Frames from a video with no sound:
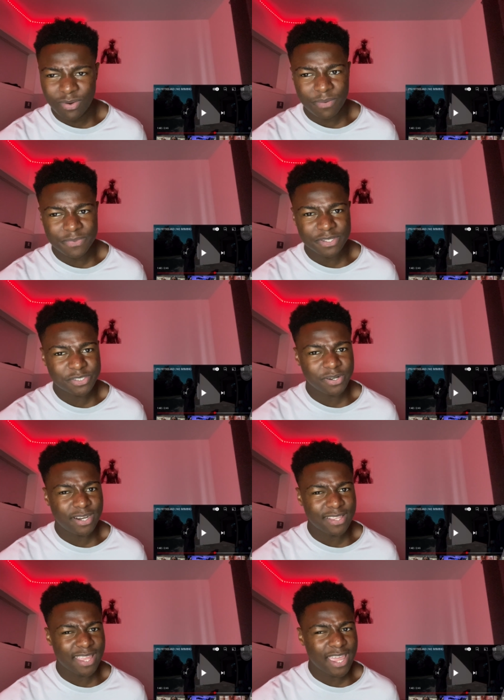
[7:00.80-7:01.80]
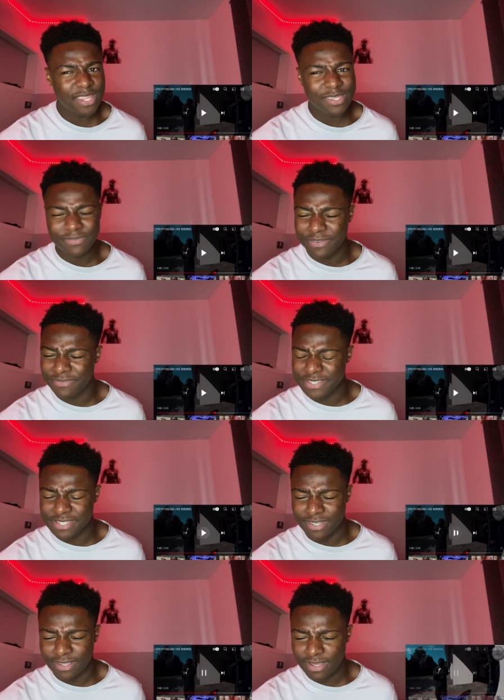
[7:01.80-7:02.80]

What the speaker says: up the trail at the end of a visit.